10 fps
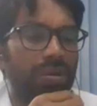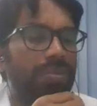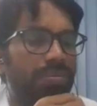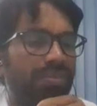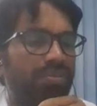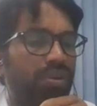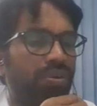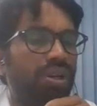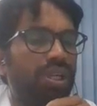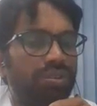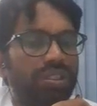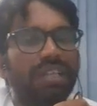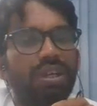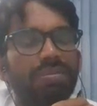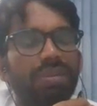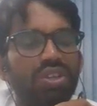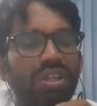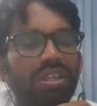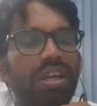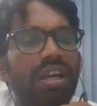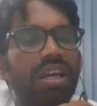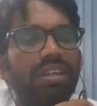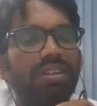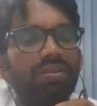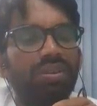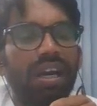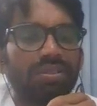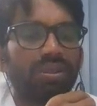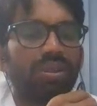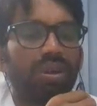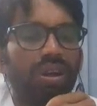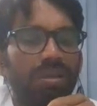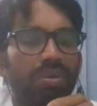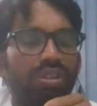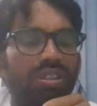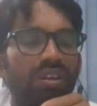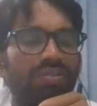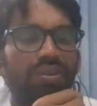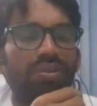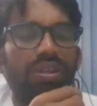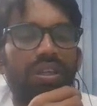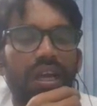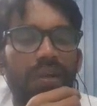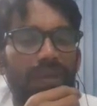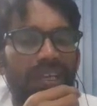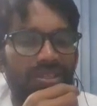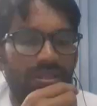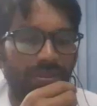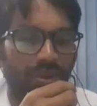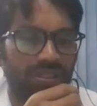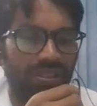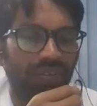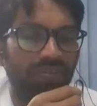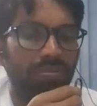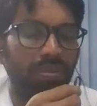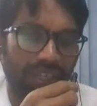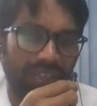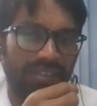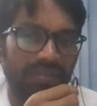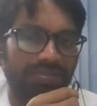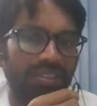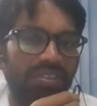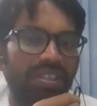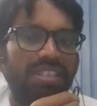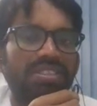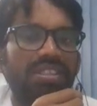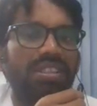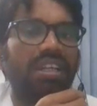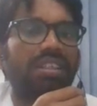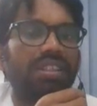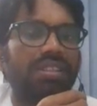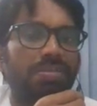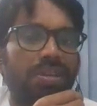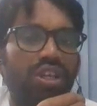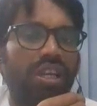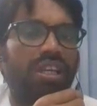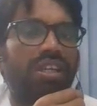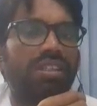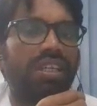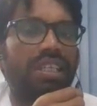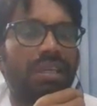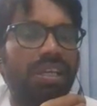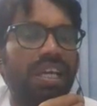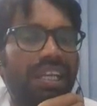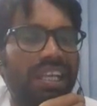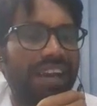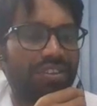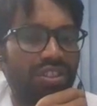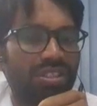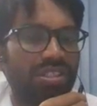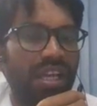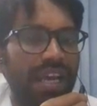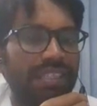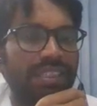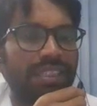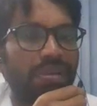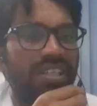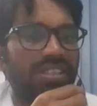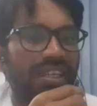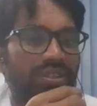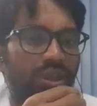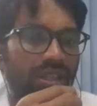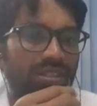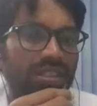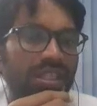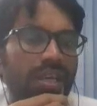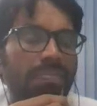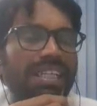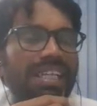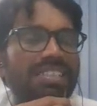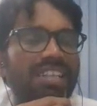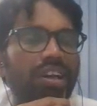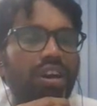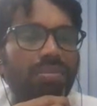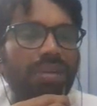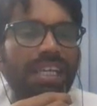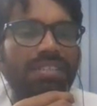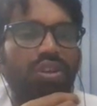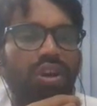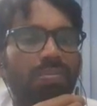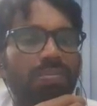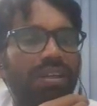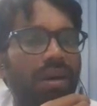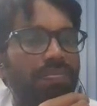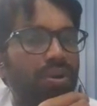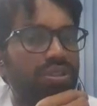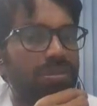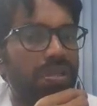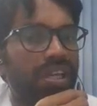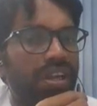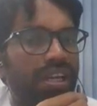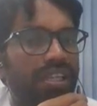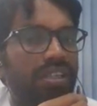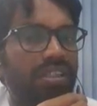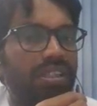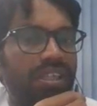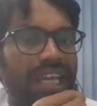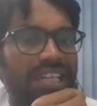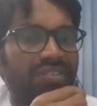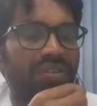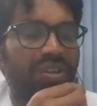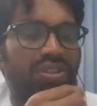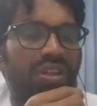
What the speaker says: before going to the examination. And we also talk about the few application parts of points. You can see that especially the chemical reactions, acids, base and salts, metals and non-metals, carbon compounds, periodic classification of